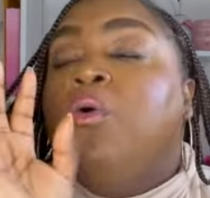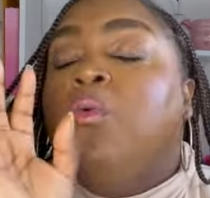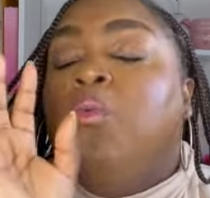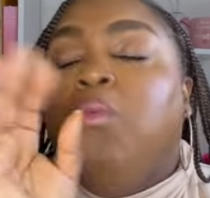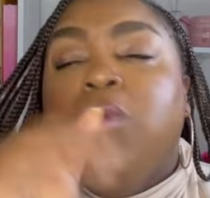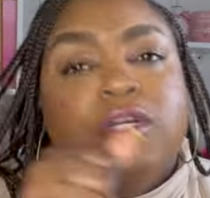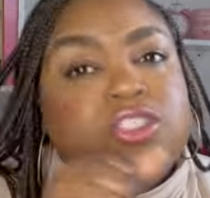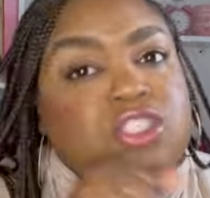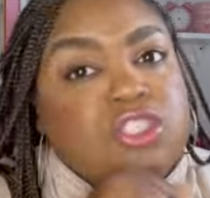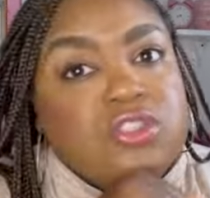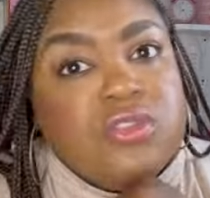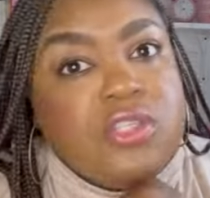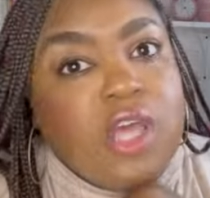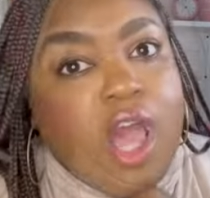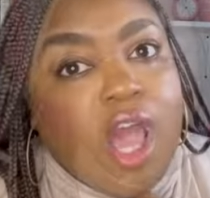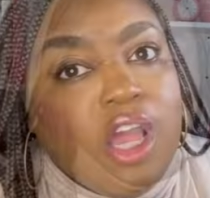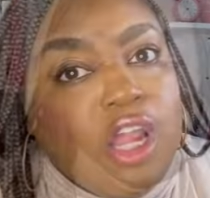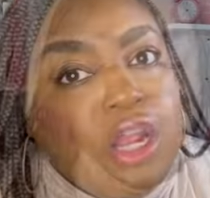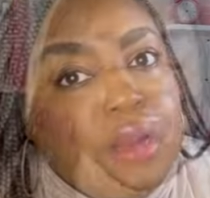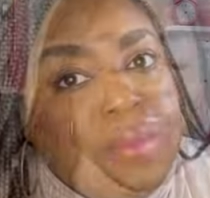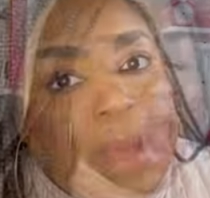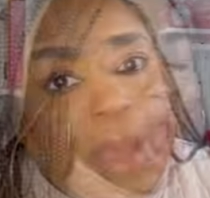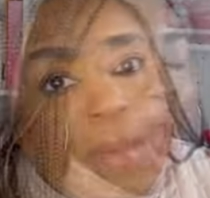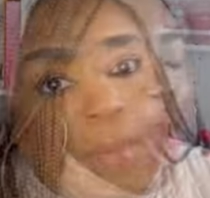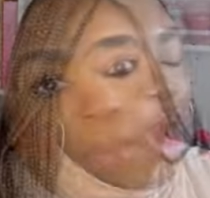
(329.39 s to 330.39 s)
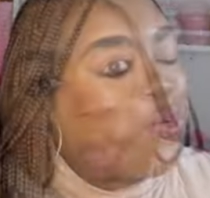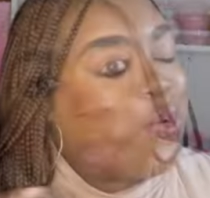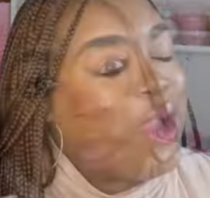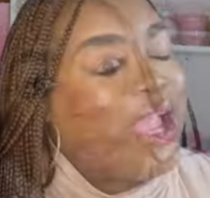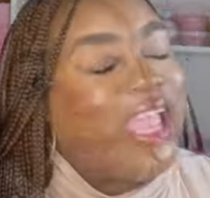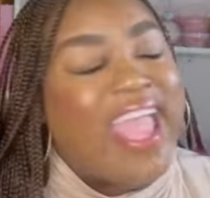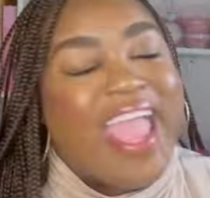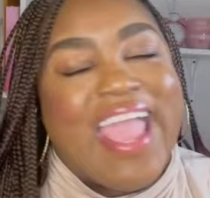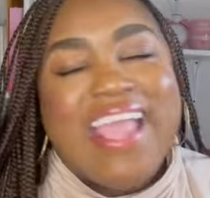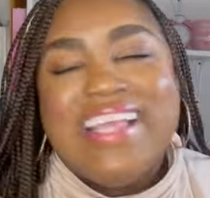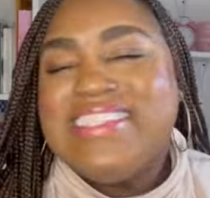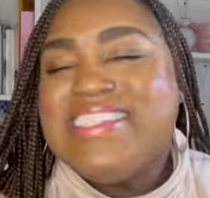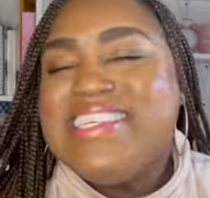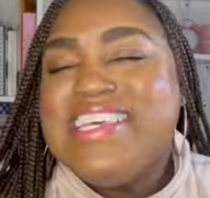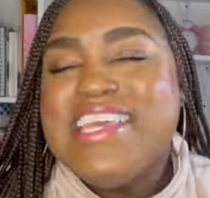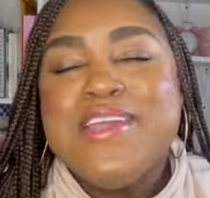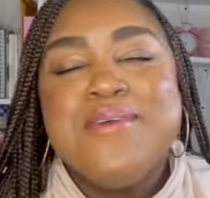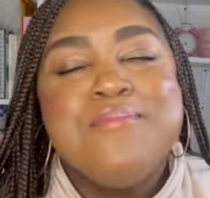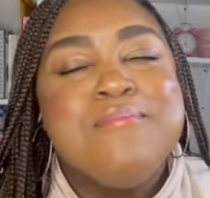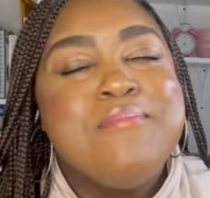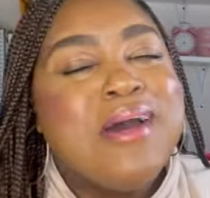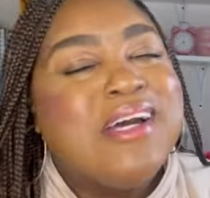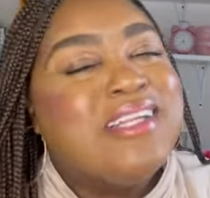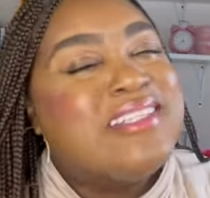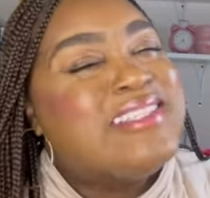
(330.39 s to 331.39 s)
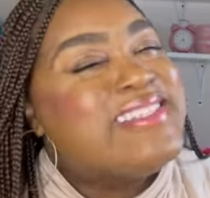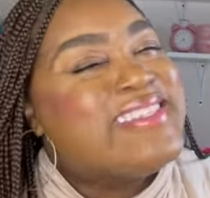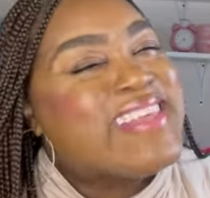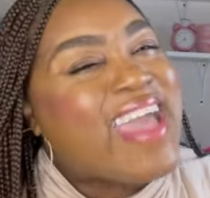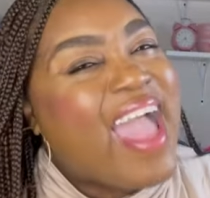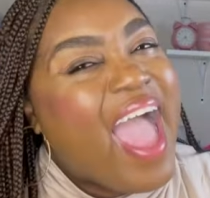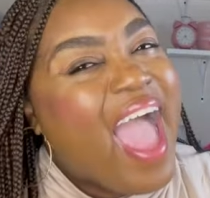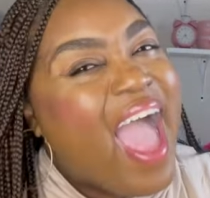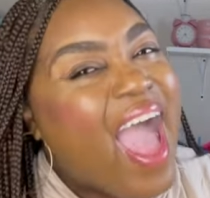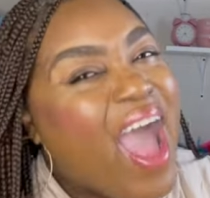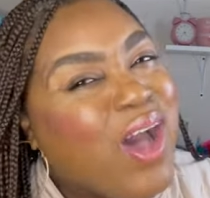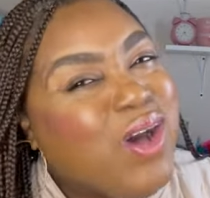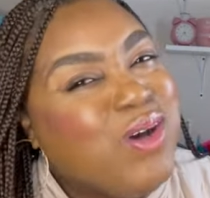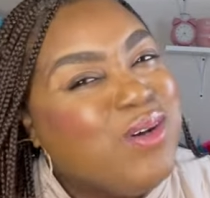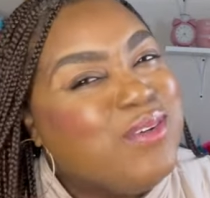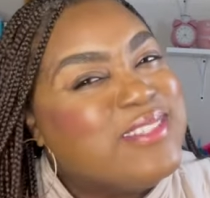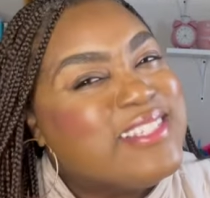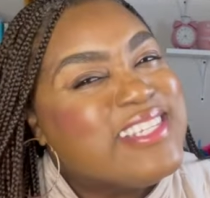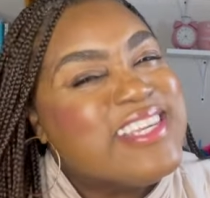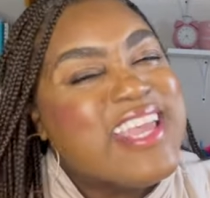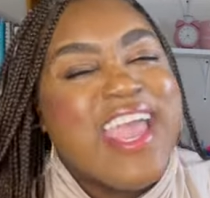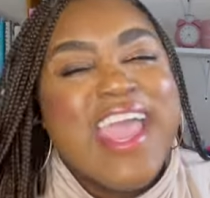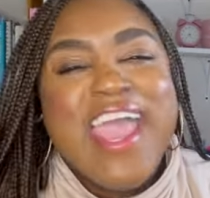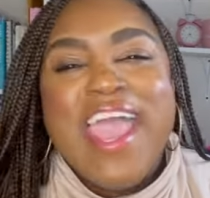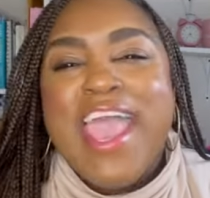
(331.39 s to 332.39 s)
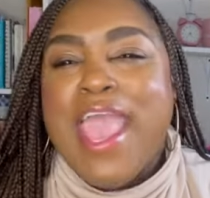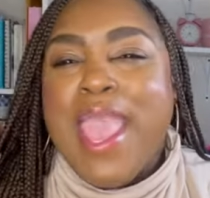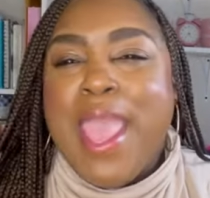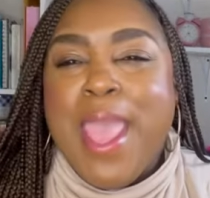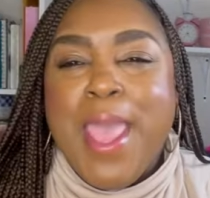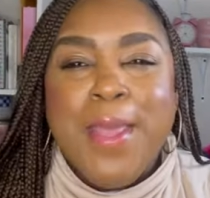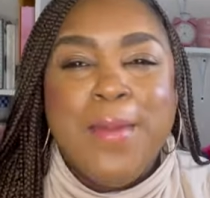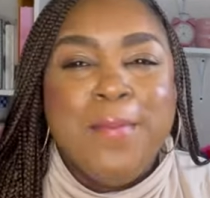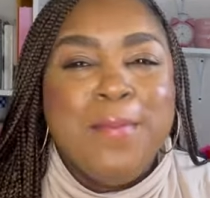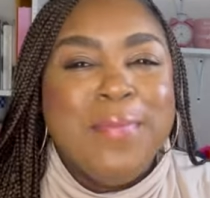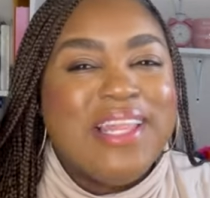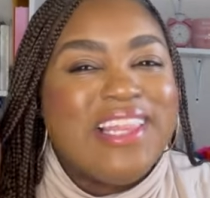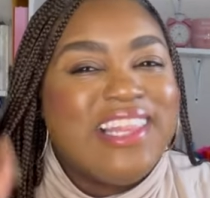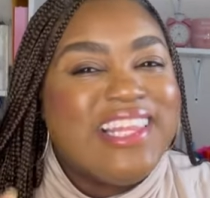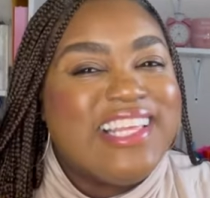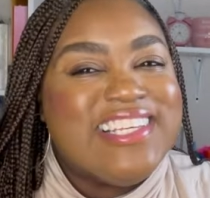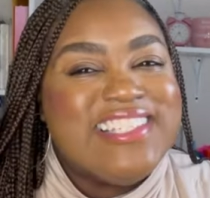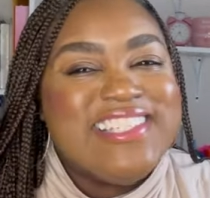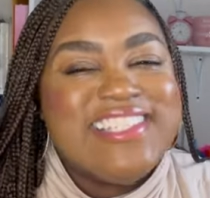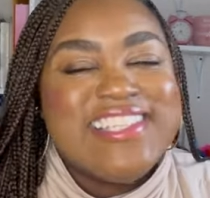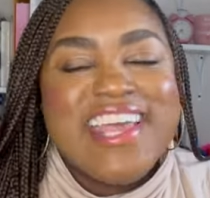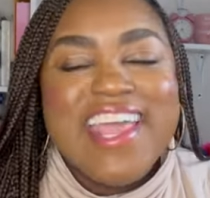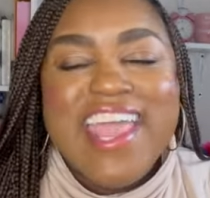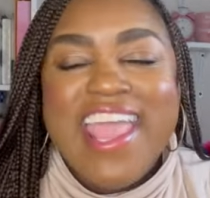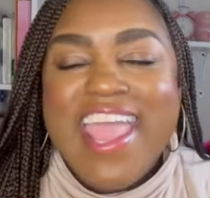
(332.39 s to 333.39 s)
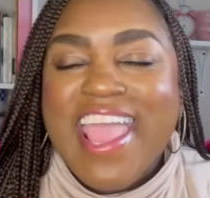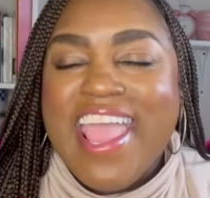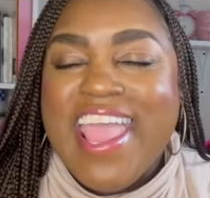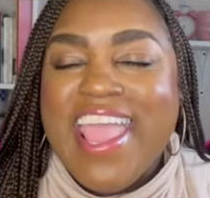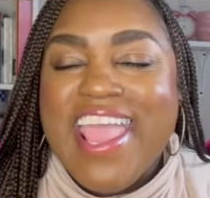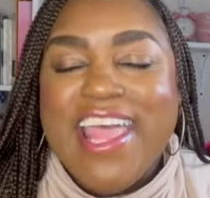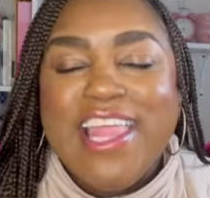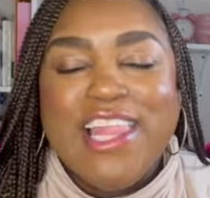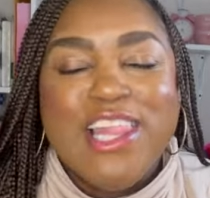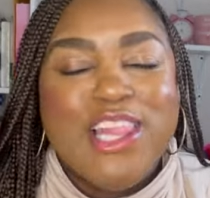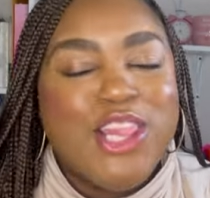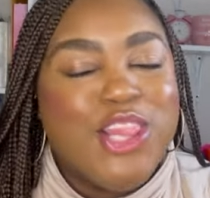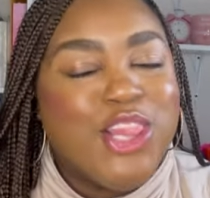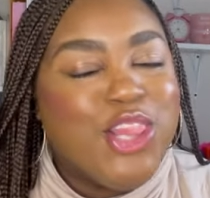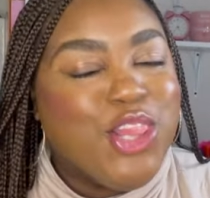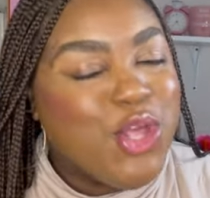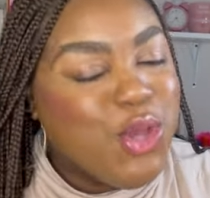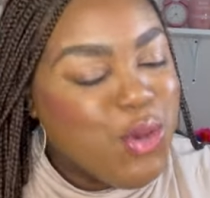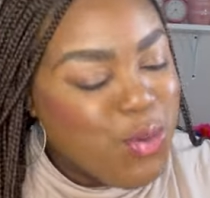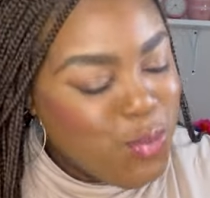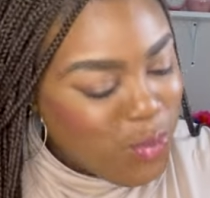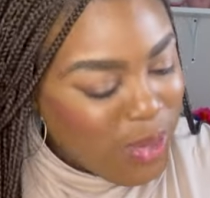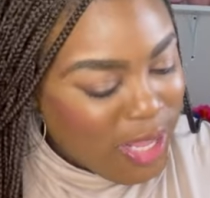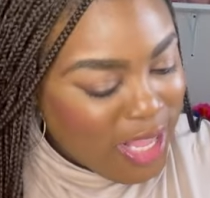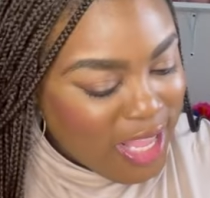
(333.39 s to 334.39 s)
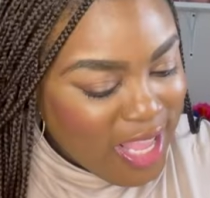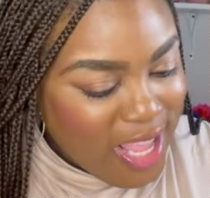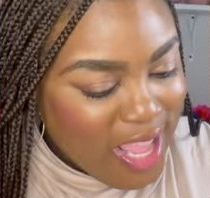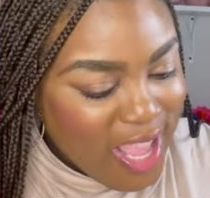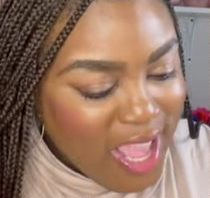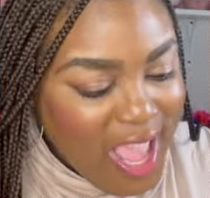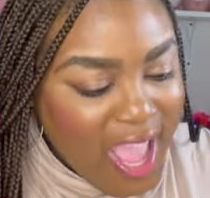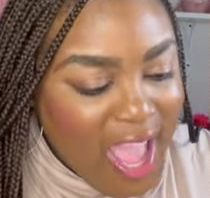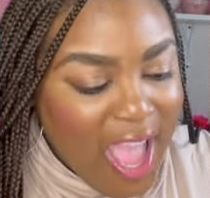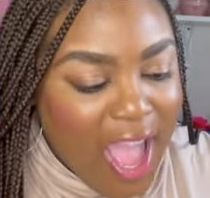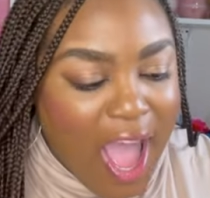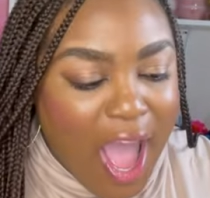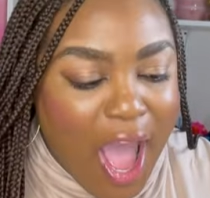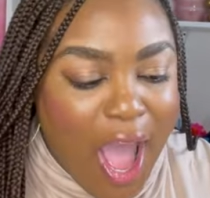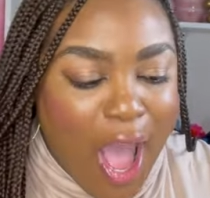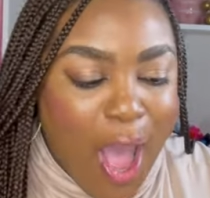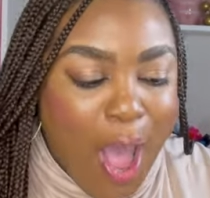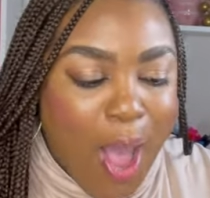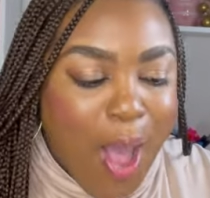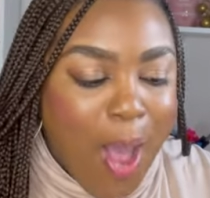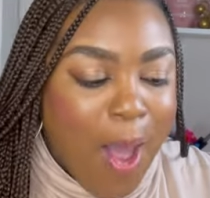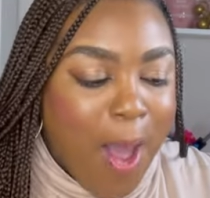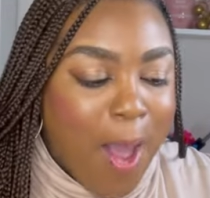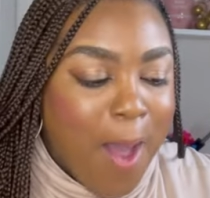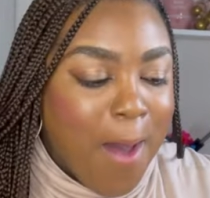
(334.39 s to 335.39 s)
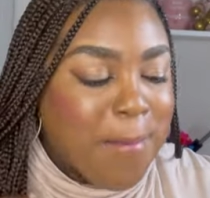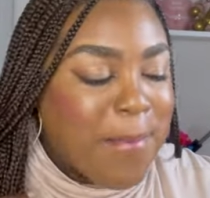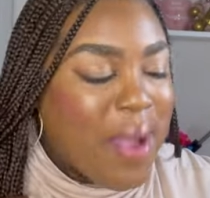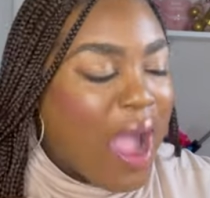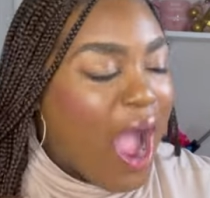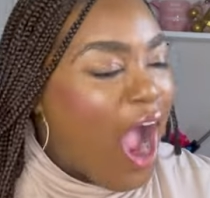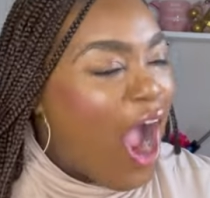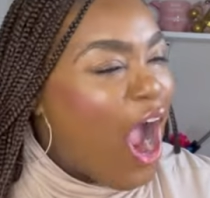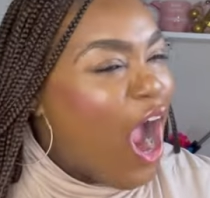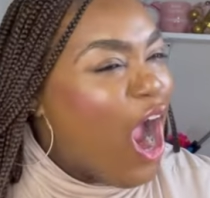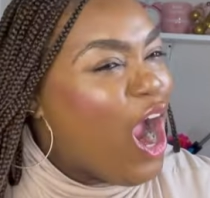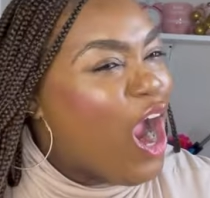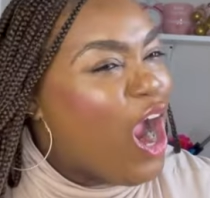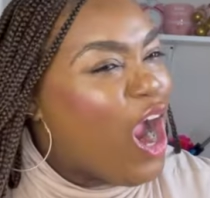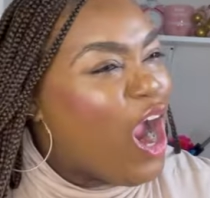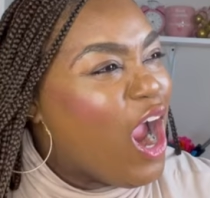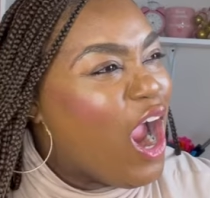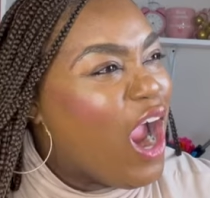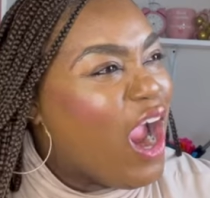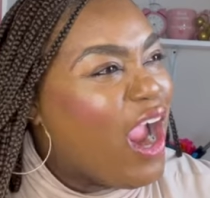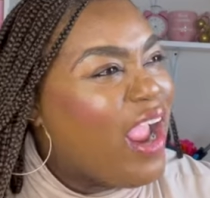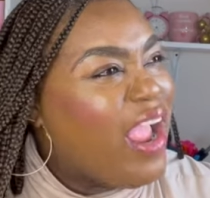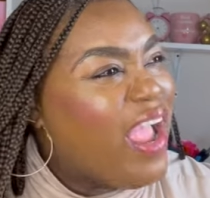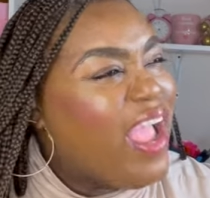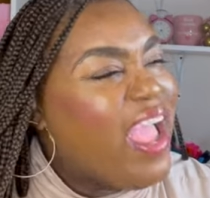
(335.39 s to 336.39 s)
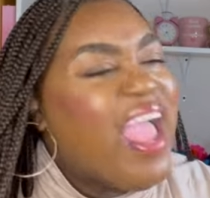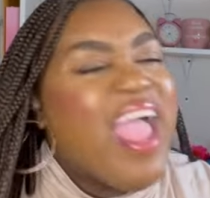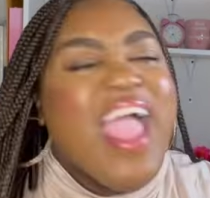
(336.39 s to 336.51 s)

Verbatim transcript: What you talking about? All right, 18 months out, and Melissa and Louie are